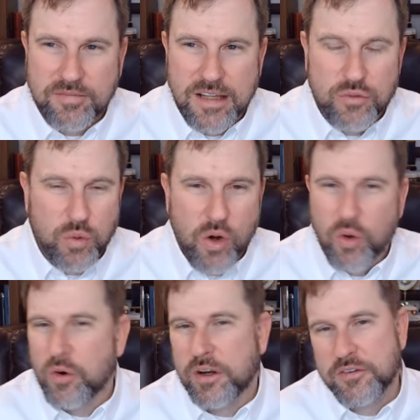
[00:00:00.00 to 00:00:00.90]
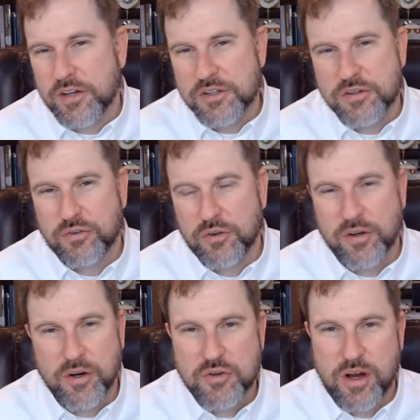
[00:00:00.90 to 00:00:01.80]
It's what all organizations do
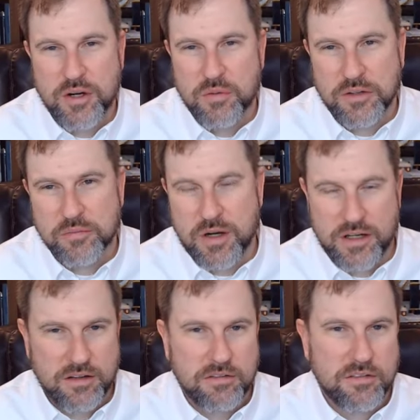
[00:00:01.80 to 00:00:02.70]
that are trying to raise money.